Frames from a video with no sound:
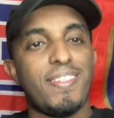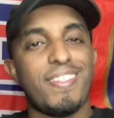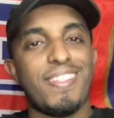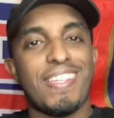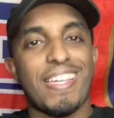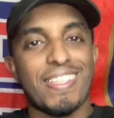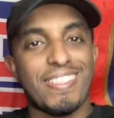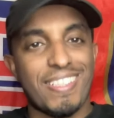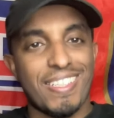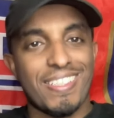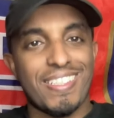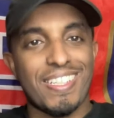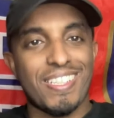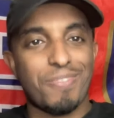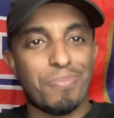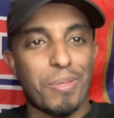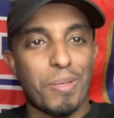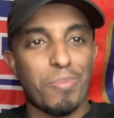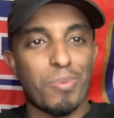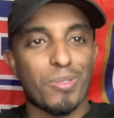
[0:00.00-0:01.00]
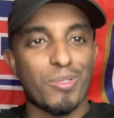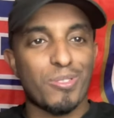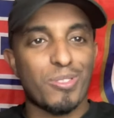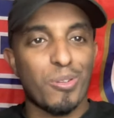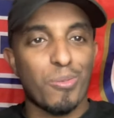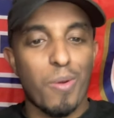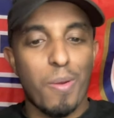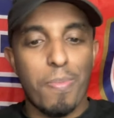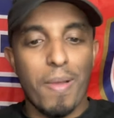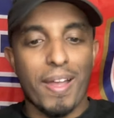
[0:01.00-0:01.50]
Yes, people.
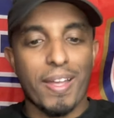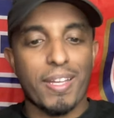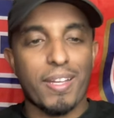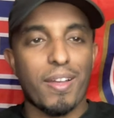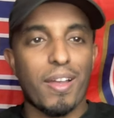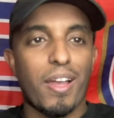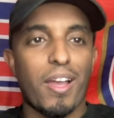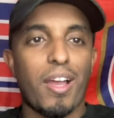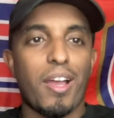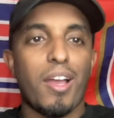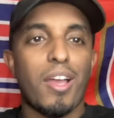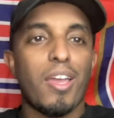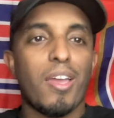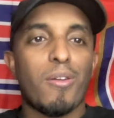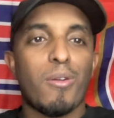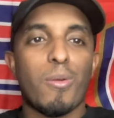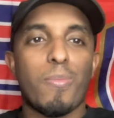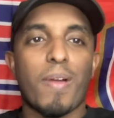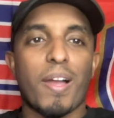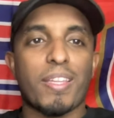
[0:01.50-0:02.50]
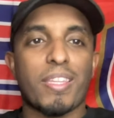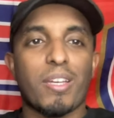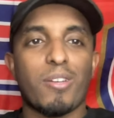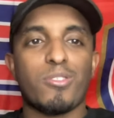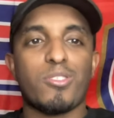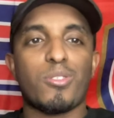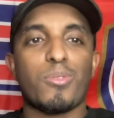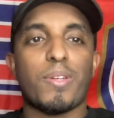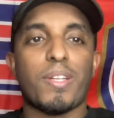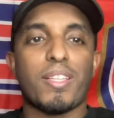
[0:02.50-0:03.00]
So we're back. That
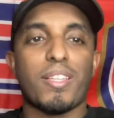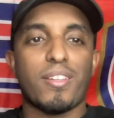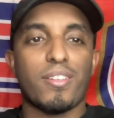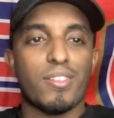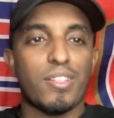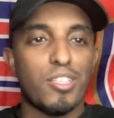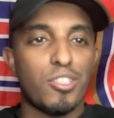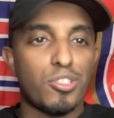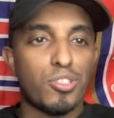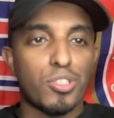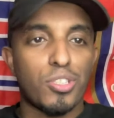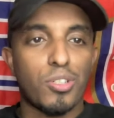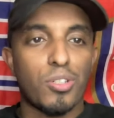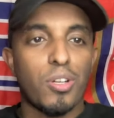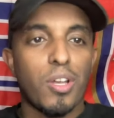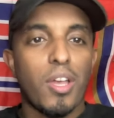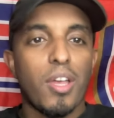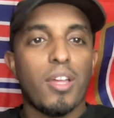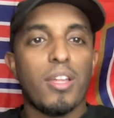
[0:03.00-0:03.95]
was a quick little intro.